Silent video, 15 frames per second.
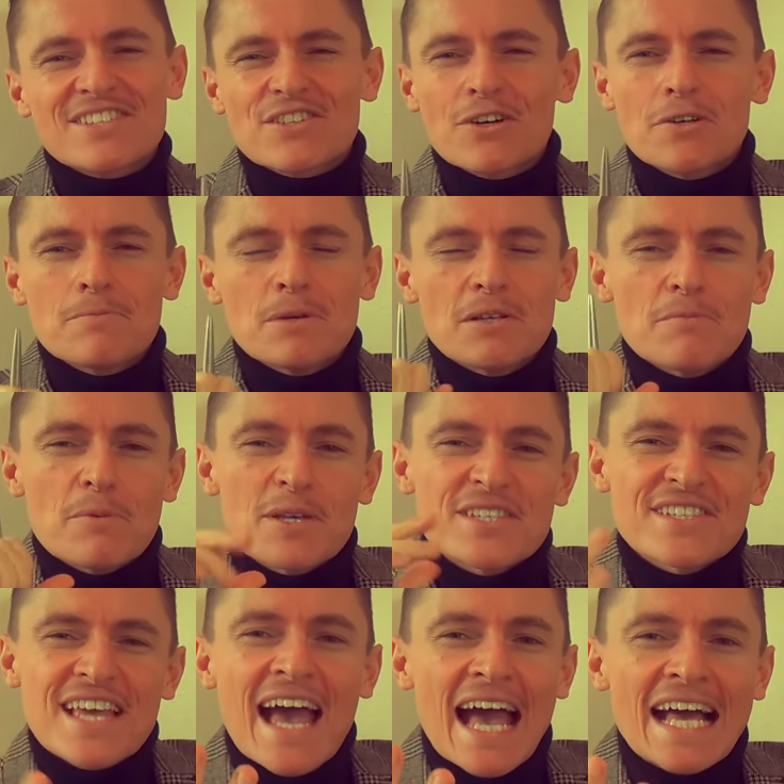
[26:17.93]
it's got a bit of
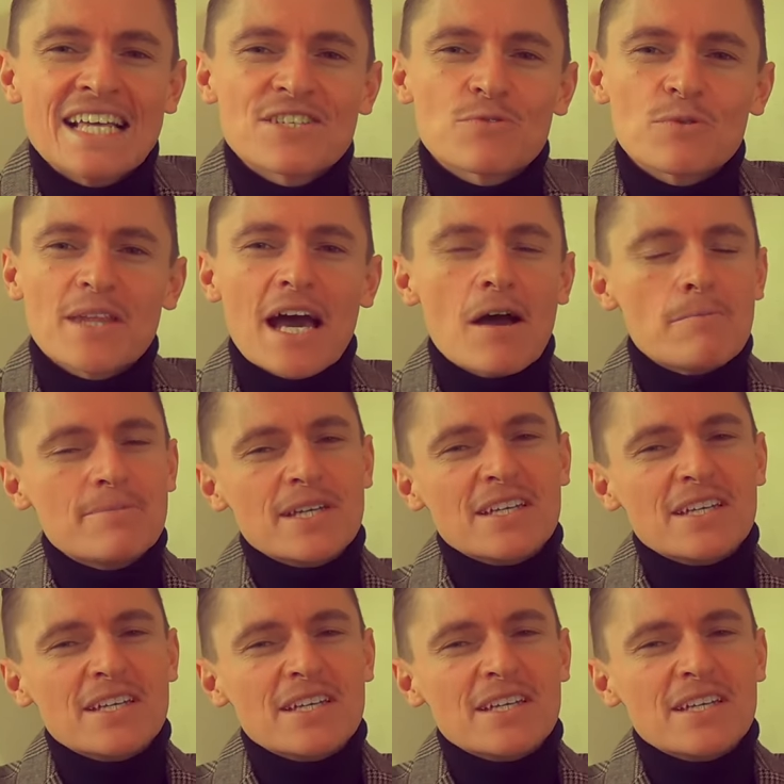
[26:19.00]
pizzazz without